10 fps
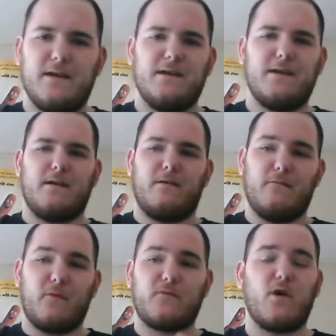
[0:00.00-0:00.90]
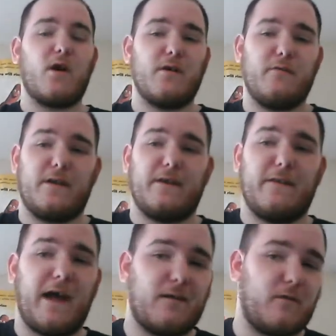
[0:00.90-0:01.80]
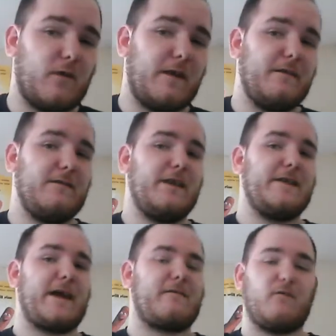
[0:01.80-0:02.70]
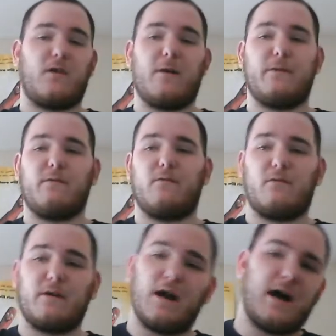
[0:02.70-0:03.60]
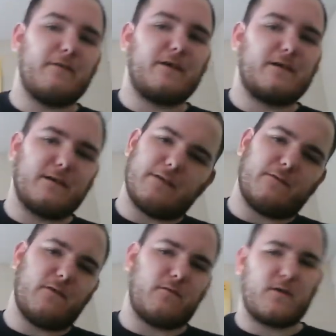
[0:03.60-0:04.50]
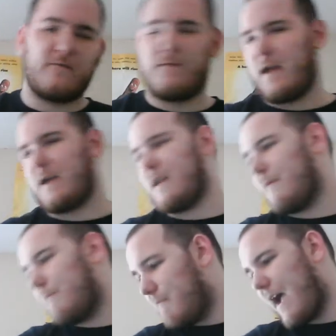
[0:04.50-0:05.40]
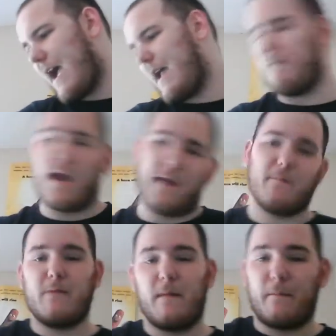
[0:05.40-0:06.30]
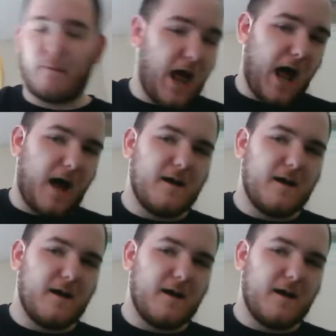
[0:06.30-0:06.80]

was the start of it, and that would, in that quarter, a lot of people were going, oh, this is like the worst thing, and it's bad, blah, blah, blah, blah,